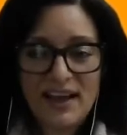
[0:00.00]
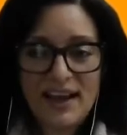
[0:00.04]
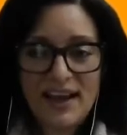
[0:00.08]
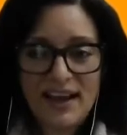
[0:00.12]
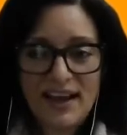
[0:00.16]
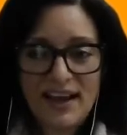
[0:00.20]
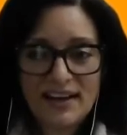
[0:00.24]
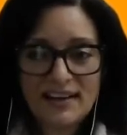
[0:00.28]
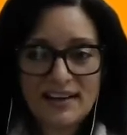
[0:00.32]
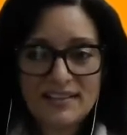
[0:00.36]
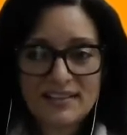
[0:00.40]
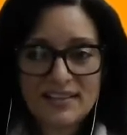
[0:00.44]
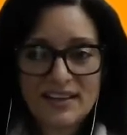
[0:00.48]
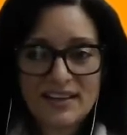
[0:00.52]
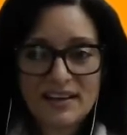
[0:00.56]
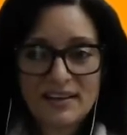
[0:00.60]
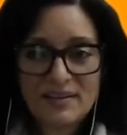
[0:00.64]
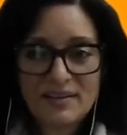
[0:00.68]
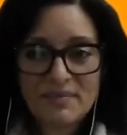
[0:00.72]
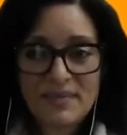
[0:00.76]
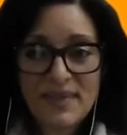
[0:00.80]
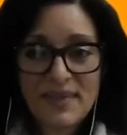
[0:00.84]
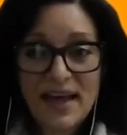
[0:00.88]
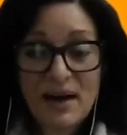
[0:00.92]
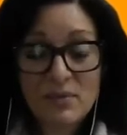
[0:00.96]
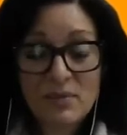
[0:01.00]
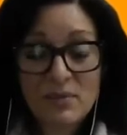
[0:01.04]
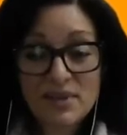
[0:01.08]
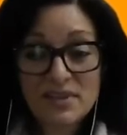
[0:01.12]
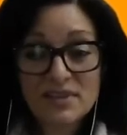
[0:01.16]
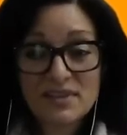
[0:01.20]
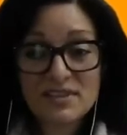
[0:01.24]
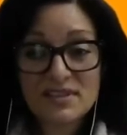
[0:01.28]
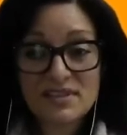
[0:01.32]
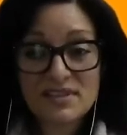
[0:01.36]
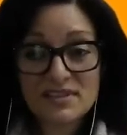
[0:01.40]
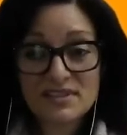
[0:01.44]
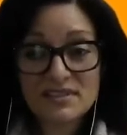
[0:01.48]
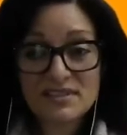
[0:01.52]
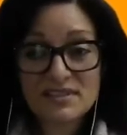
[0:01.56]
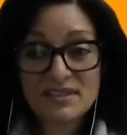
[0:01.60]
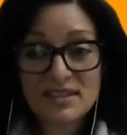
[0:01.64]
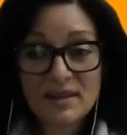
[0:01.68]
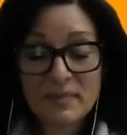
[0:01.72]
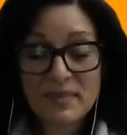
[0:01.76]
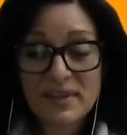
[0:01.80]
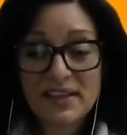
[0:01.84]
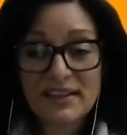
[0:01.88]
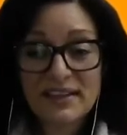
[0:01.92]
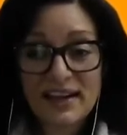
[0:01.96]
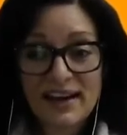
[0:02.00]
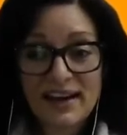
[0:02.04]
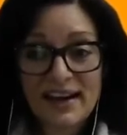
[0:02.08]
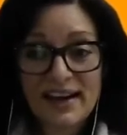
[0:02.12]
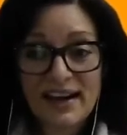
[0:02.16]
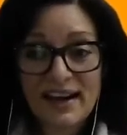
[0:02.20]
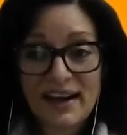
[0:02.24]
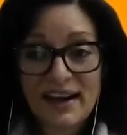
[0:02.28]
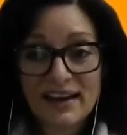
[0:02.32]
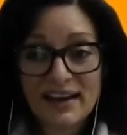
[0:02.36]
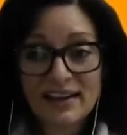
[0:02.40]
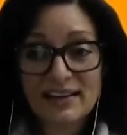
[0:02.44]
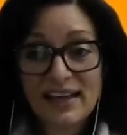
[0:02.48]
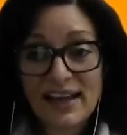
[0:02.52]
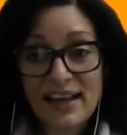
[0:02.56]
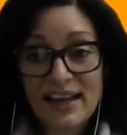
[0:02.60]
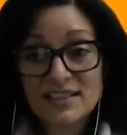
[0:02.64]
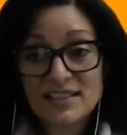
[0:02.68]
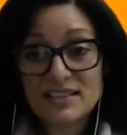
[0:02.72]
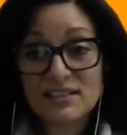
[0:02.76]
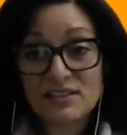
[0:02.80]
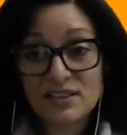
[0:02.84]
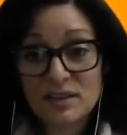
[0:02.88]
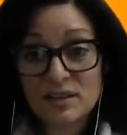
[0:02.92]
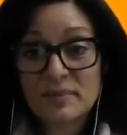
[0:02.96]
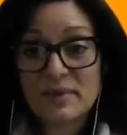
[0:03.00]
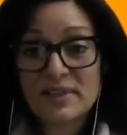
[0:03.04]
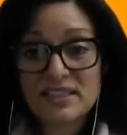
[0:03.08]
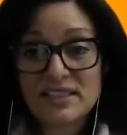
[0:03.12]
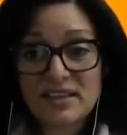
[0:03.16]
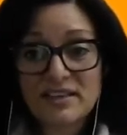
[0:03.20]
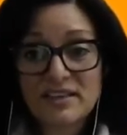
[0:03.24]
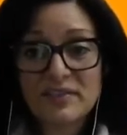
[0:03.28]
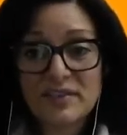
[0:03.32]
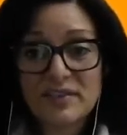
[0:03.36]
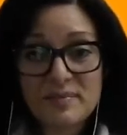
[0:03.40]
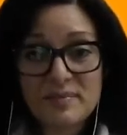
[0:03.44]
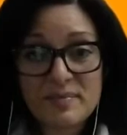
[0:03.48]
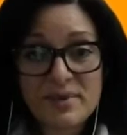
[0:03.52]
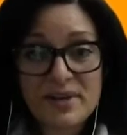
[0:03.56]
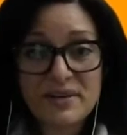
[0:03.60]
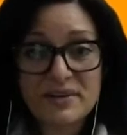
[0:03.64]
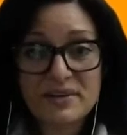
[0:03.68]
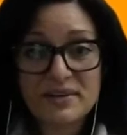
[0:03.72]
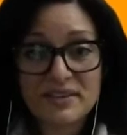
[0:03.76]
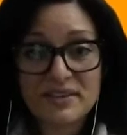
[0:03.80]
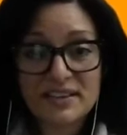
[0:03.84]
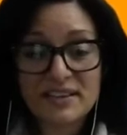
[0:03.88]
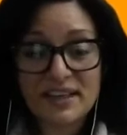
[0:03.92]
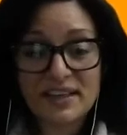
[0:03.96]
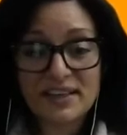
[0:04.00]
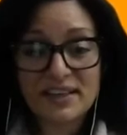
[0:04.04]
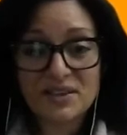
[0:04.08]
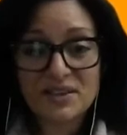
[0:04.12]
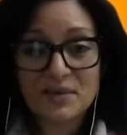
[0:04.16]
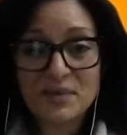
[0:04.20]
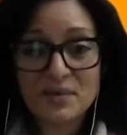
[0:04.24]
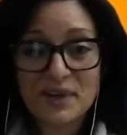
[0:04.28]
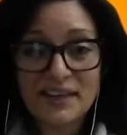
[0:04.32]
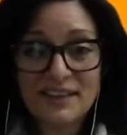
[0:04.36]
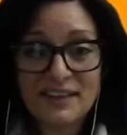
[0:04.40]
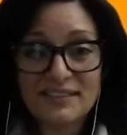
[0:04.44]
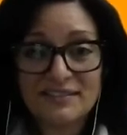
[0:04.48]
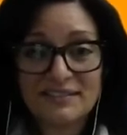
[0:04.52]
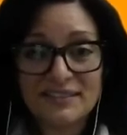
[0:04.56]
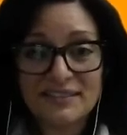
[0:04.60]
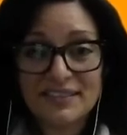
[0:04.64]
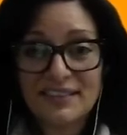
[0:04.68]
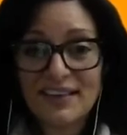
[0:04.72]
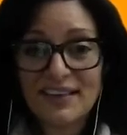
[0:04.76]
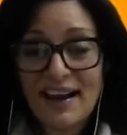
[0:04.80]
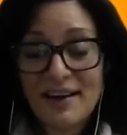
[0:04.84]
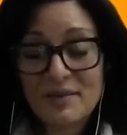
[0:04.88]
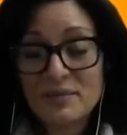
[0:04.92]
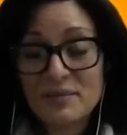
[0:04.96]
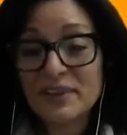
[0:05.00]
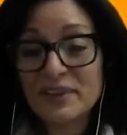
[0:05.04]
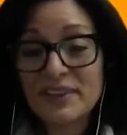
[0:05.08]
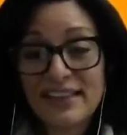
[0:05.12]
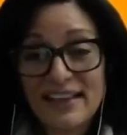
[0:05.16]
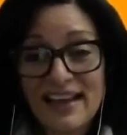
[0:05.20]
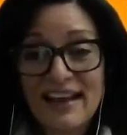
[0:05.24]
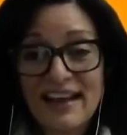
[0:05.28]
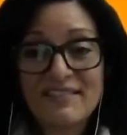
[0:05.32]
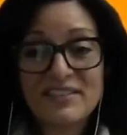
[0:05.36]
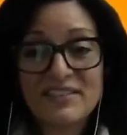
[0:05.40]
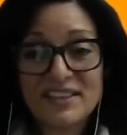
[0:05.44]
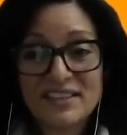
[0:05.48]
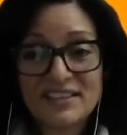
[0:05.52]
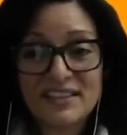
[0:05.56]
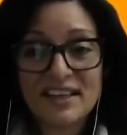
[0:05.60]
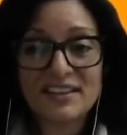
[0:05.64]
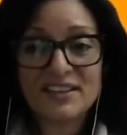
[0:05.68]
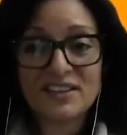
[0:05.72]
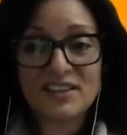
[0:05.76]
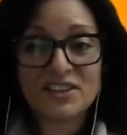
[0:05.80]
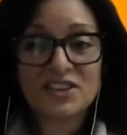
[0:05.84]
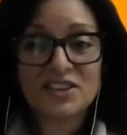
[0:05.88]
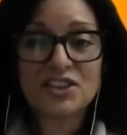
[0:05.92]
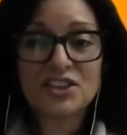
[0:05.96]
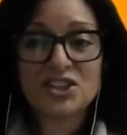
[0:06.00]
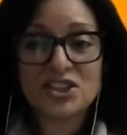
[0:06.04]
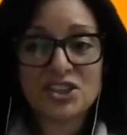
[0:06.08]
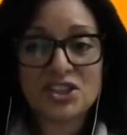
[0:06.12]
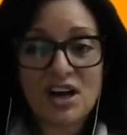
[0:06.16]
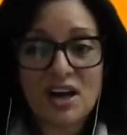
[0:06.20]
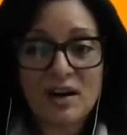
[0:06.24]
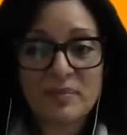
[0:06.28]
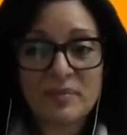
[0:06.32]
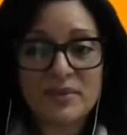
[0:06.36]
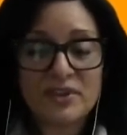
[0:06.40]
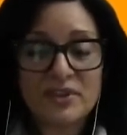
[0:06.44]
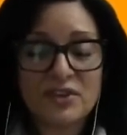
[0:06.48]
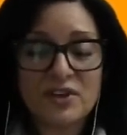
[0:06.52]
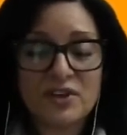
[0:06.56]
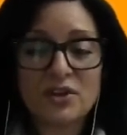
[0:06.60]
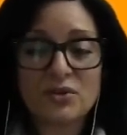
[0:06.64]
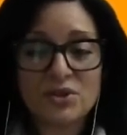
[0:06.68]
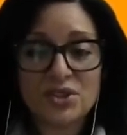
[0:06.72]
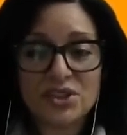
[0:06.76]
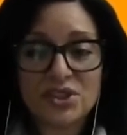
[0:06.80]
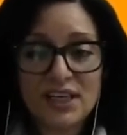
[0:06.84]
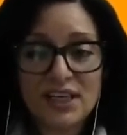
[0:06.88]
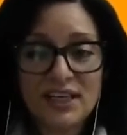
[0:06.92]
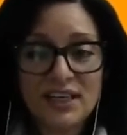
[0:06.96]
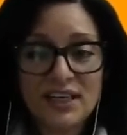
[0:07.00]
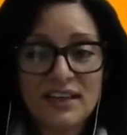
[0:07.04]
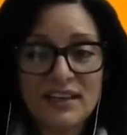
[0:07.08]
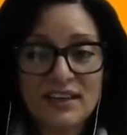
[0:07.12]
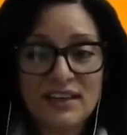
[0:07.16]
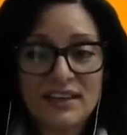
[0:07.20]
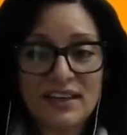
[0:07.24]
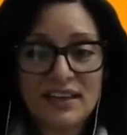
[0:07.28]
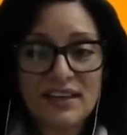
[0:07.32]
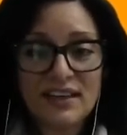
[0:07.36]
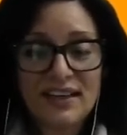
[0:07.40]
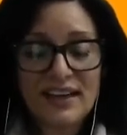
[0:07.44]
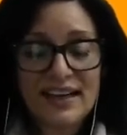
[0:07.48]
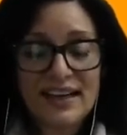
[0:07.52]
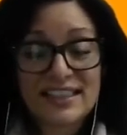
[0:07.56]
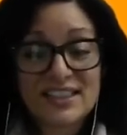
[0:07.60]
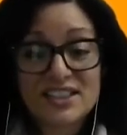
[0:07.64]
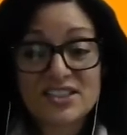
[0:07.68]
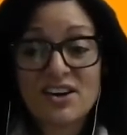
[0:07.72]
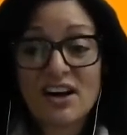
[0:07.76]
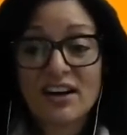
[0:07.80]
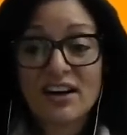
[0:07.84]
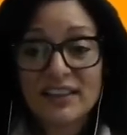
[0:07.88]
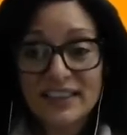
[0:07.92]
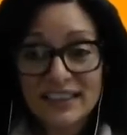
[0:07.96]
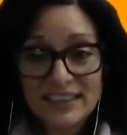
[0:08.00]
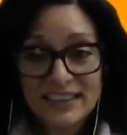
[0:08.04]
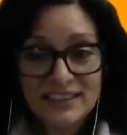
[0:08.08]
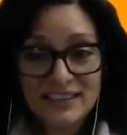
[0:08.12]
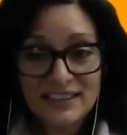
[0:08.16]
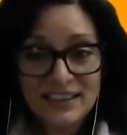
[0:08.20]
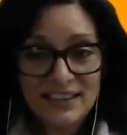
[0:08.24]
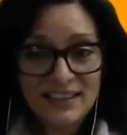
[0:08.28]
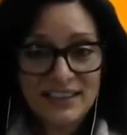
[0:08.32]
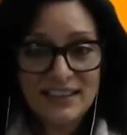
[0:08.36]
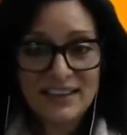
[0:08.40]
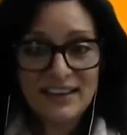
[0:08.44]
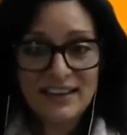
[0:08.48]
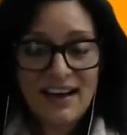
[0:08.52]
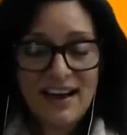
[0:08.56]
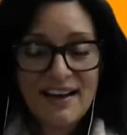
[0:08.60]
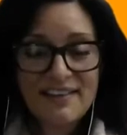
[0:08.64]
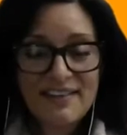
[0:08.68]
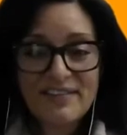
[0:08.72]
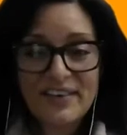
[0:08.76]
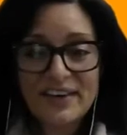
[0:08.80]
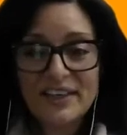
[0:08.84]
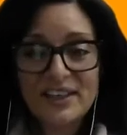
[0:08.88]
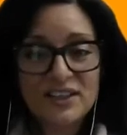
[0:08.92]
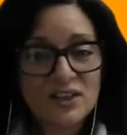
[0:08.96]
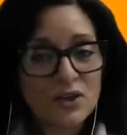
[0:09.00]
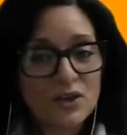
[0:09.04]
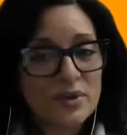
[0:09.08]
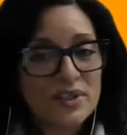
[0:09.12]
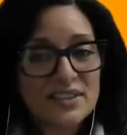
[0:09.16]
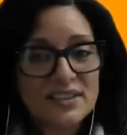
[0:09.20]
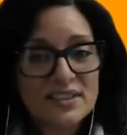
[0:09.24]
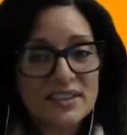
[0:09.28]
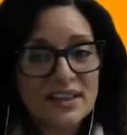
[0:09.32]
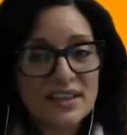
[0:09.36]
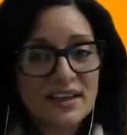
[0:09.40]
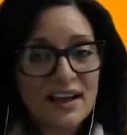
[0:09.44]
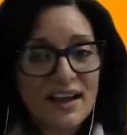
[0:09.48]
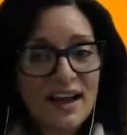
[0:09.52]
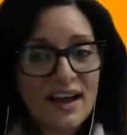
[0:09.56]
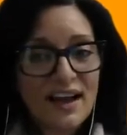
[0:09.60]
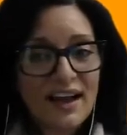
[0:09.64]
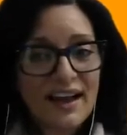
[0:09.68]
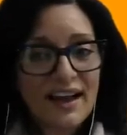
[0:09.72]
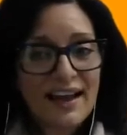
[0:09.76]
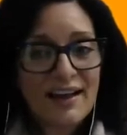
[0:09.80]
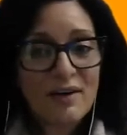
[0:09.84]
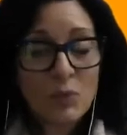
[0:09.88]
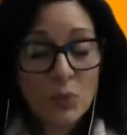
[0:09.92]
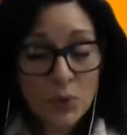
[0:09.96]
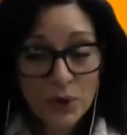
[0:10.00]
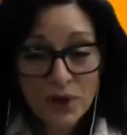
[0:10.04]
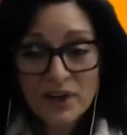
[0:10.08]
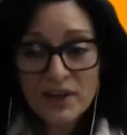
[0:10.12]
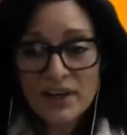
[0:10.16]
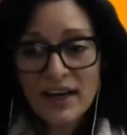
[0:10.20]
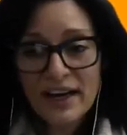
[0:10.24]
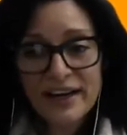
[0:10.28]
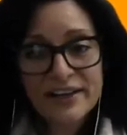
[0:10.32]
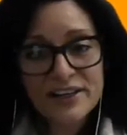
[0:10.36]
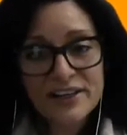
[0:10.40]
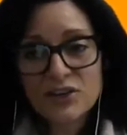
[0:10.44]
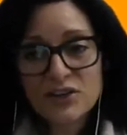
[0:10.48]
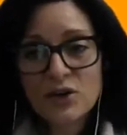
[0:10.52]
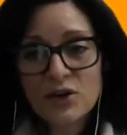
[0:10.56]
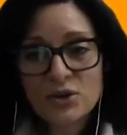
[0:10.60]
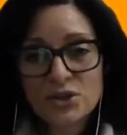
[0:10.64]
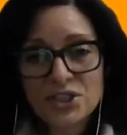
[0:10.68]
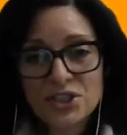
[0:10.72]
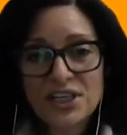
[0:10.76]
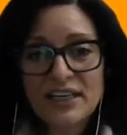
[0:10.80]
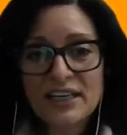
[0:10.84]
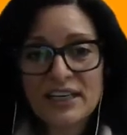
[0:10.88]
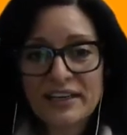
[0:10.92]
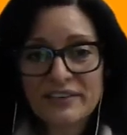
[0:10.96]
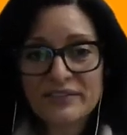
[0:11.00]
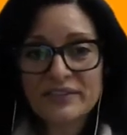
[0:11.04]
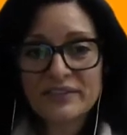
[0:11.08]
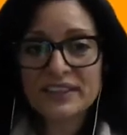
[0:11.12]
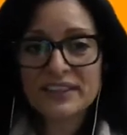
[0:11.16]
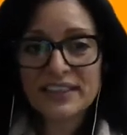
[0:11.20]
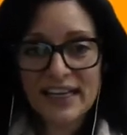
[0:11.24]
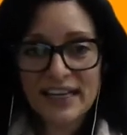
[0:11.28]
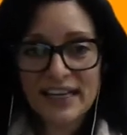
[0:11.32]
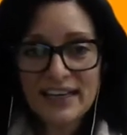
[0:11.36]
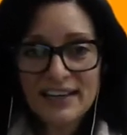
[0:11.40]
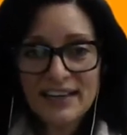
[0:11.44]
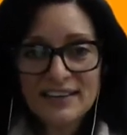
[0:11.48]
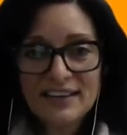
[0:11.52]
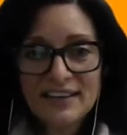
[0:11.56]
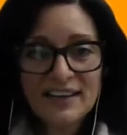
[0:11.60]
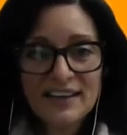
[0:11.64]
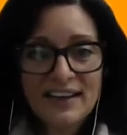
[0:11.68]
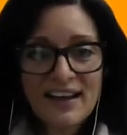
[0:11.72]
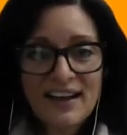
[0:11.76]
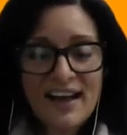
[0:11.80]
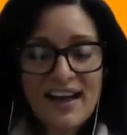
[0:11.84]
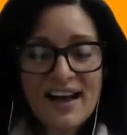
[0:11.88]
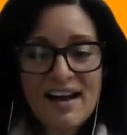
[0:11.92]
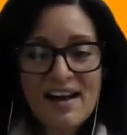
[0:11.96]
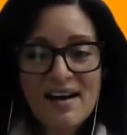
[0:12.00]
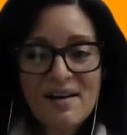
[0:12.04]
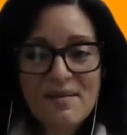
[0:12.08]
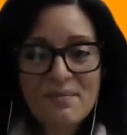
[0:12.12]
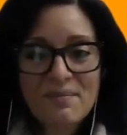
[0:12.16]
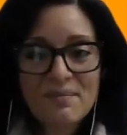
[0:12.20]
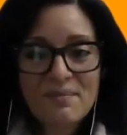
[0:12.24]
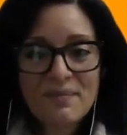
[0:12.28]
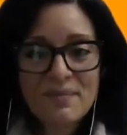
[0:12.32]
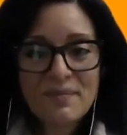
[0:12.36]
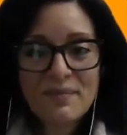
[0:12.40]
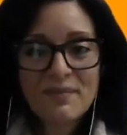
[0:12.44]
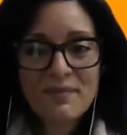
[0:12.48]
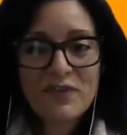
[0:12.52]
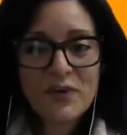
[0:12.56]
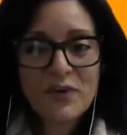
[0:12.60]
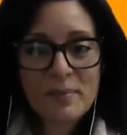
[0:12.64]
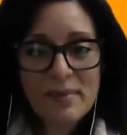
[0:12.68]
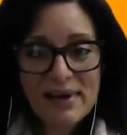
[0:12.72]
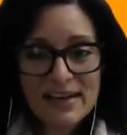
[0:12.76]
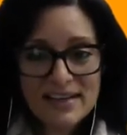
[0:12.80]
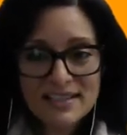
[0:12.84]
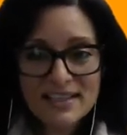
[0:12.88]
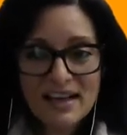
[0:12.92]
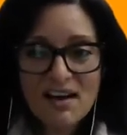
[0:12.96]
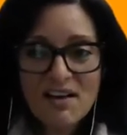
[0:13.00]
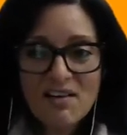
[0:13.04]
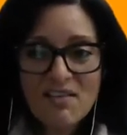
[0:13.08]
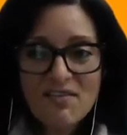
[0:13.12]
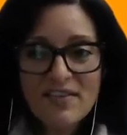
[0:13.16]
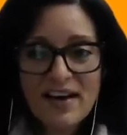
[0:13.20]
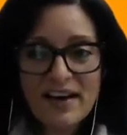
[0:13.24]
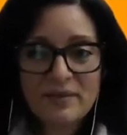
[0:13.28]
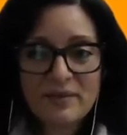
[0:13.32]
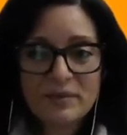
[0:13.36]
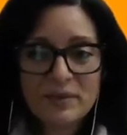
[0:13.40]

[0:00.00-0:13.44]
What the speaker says: And that was something that I had to look myself in the mirror and say, you know what? I really haven't done a good job in negotiating. It's not easy. I find it always at work, I negotiate every day. For myself, I